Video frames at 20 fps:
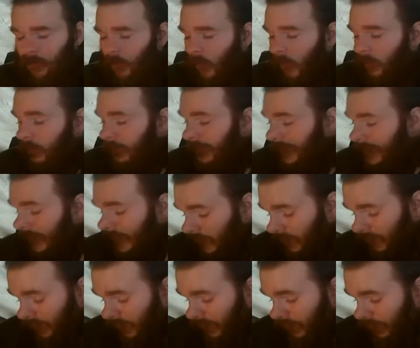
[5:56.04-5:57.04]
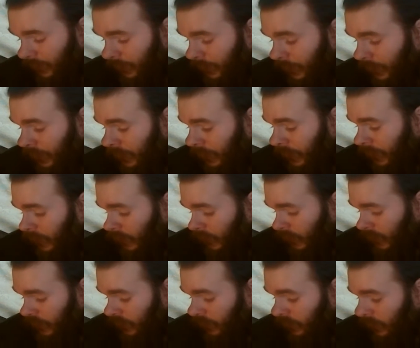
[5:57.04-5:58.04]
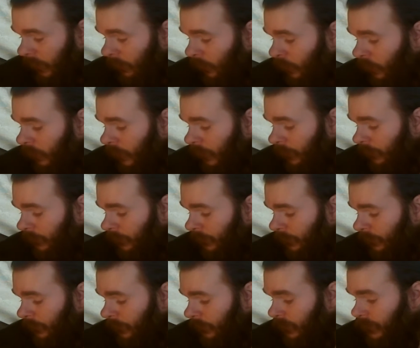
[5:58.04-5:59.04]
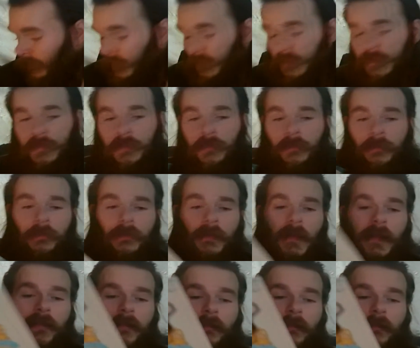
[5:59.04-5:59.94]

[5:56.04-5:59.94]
I'll probably clean it off, but it's a great movie. It's in